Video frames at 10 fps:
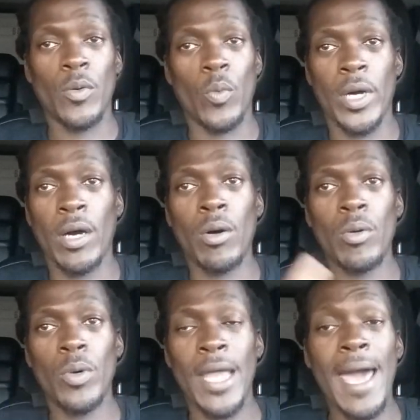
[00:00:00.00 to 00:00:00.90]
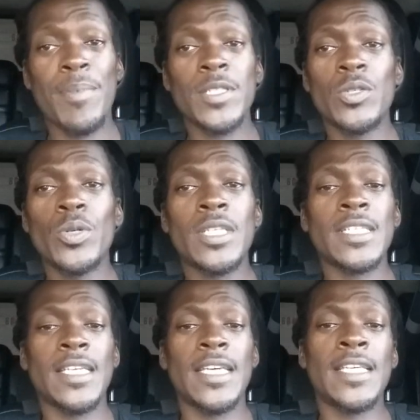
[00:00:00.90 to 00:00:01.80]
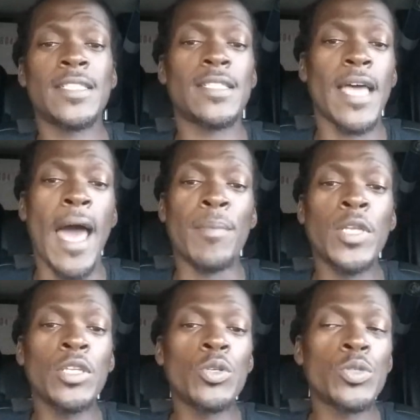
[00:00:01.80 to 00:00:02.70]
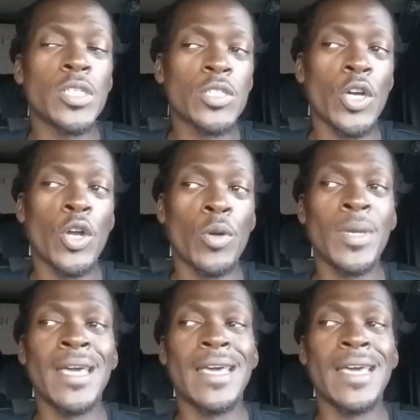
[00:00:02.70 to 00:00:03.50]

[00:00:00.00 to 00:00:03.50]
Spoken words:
Well, what happens to it is I'm going to use this term